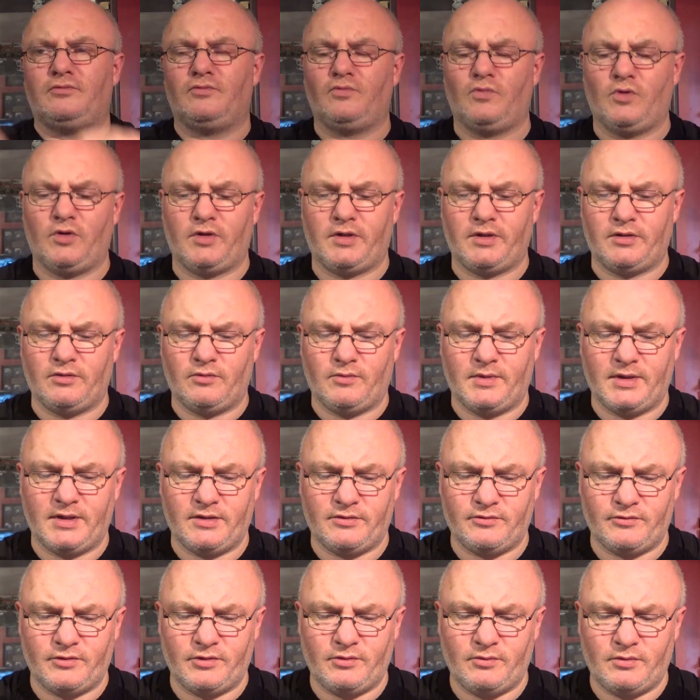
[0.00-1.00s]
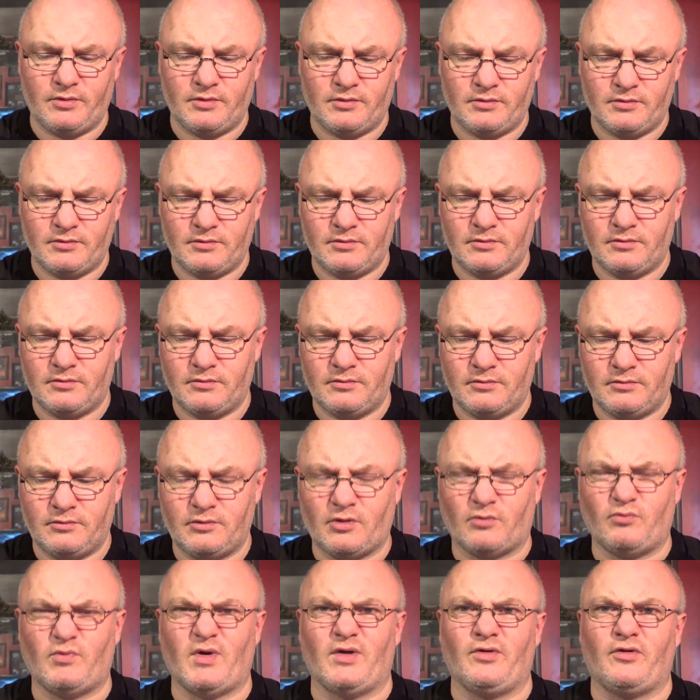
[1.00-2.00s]
working the way through.
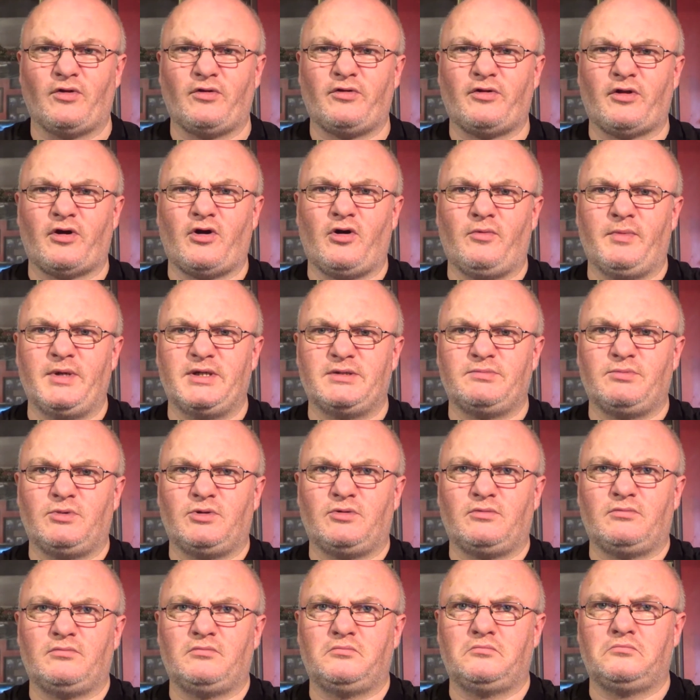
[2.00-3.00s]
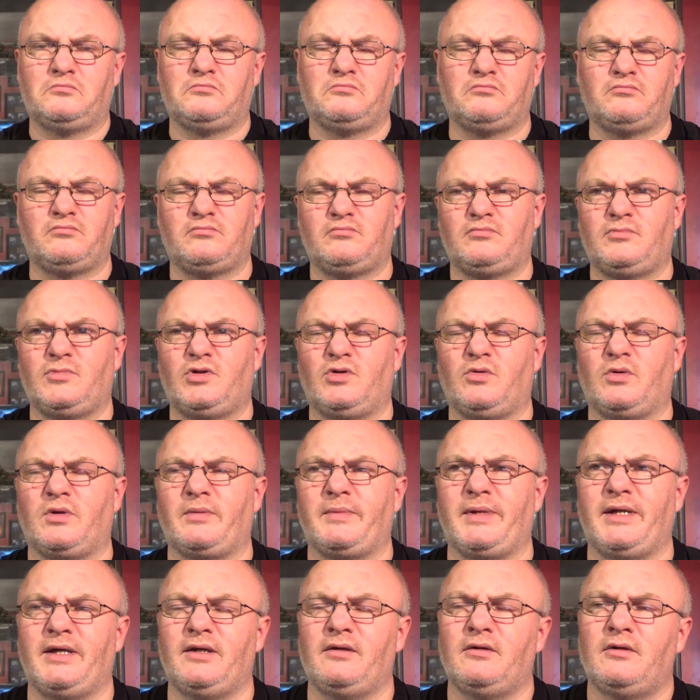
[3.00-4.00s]
Not the Hobbits, but you know what I
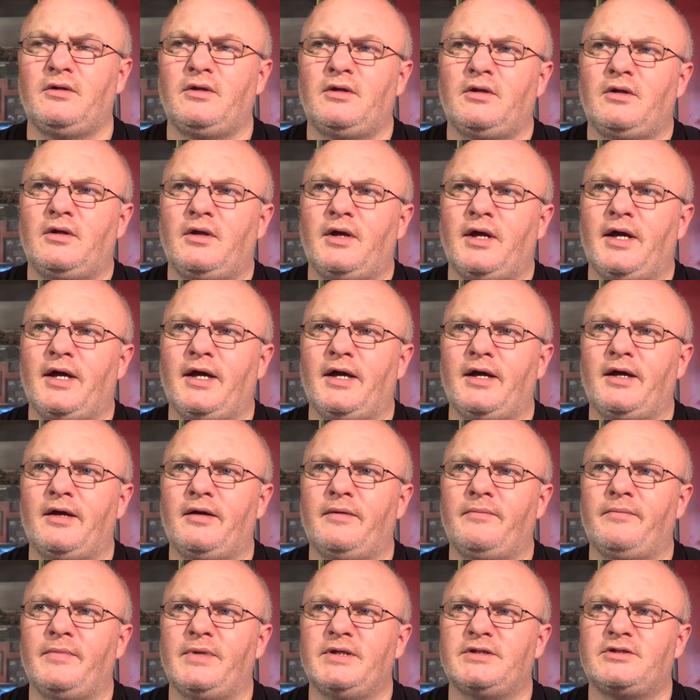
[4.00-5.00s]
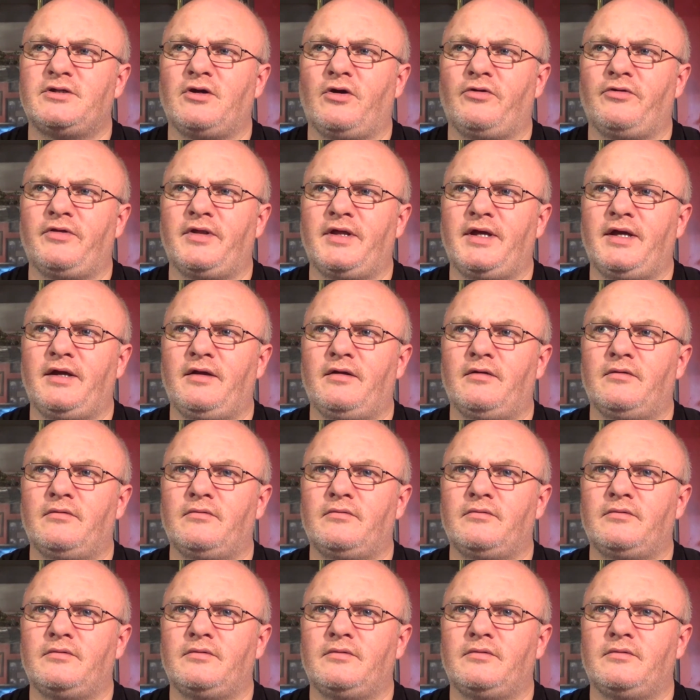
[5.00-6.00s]
mean. It's got
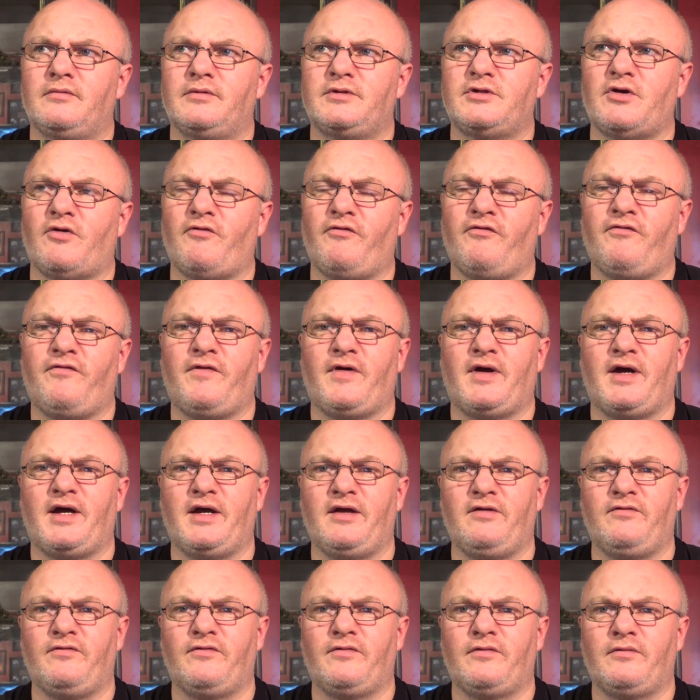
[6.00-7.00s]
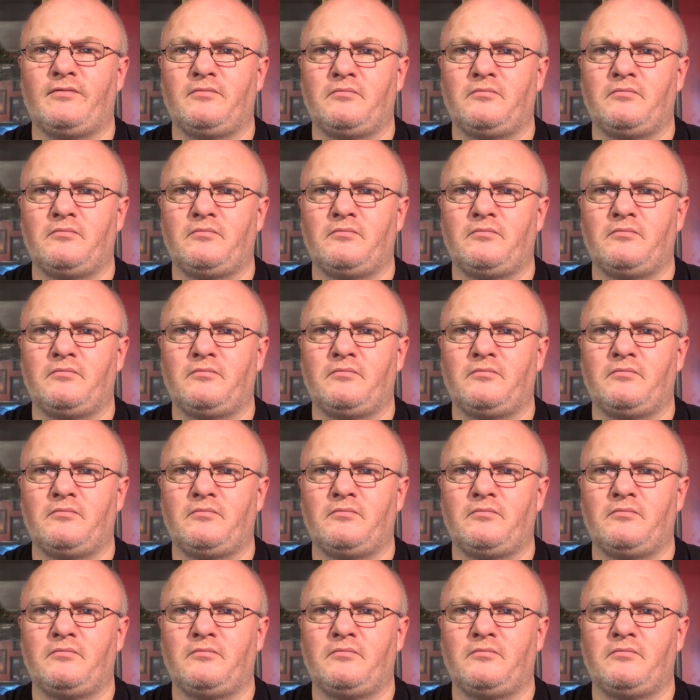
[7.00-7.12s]
5.